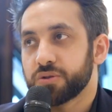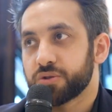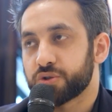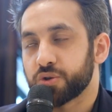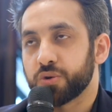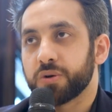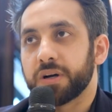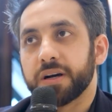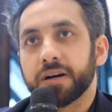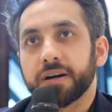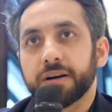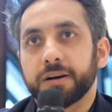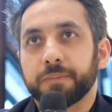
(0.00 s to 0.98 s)

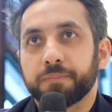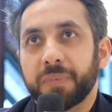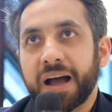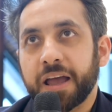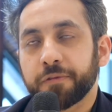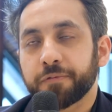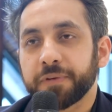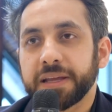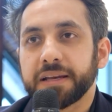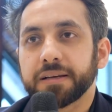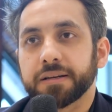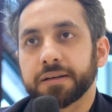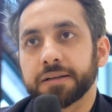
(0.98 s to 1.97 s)
So I
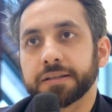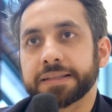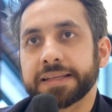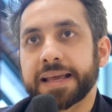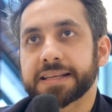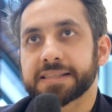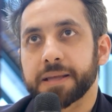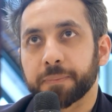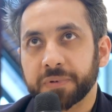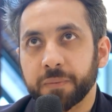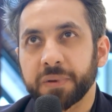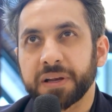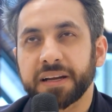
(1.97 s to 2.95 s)
feel the
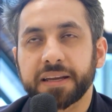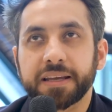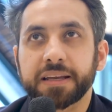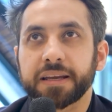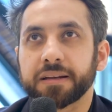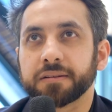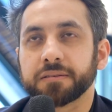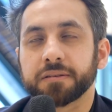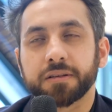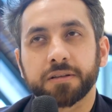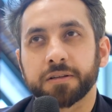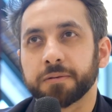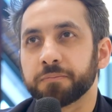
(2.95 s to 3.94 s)
acceptability and
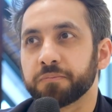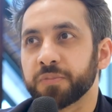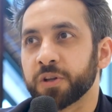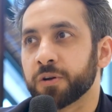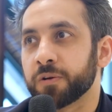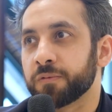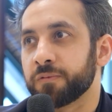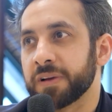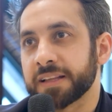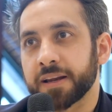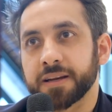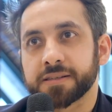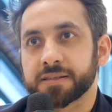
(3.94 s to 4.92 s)

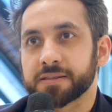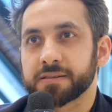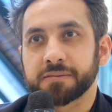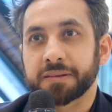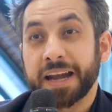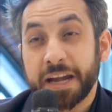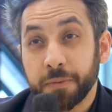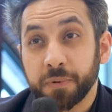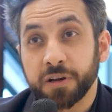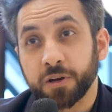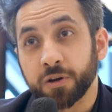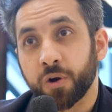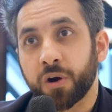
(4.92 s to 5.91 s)
whether it's
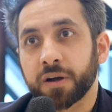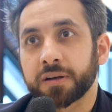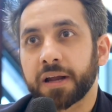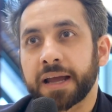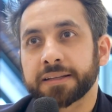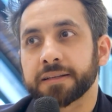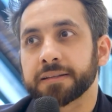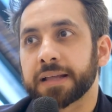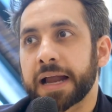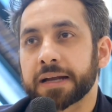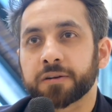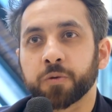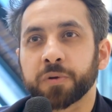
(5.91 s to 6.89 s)
credible or not, I think
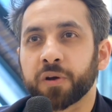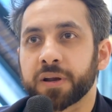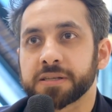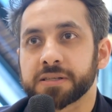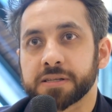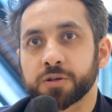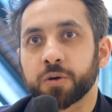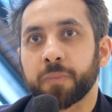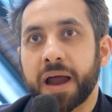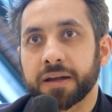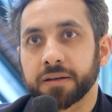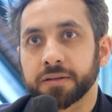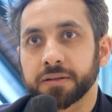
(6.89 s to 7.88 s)
that, to be honest, does not
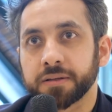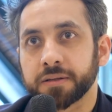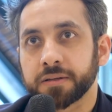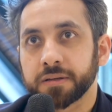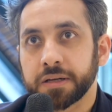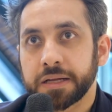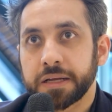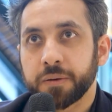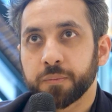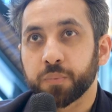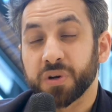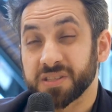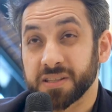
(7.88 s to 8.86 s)
matter
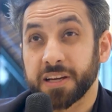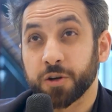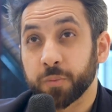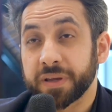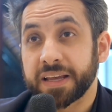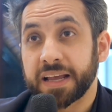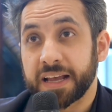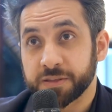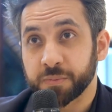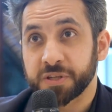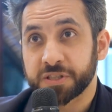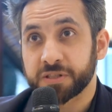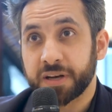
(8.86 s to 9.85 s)
personally to me as
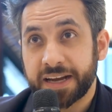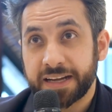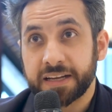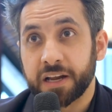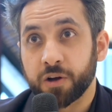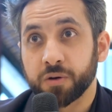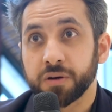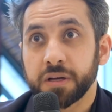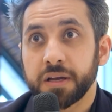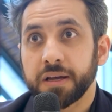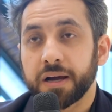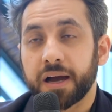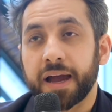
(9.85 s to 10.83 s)
much right now.
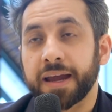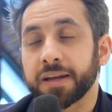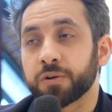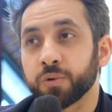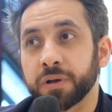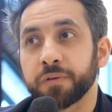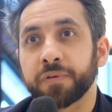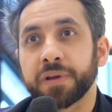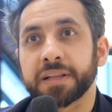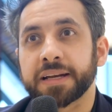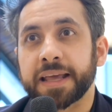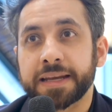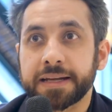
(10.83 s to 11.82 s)
I truly feel
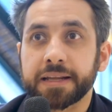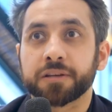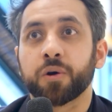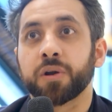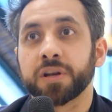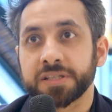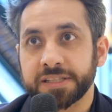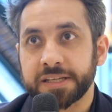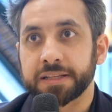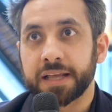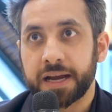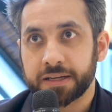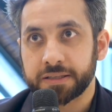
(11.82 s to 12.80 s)
that any technology
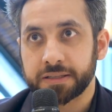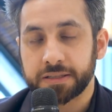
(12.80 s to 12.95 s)
that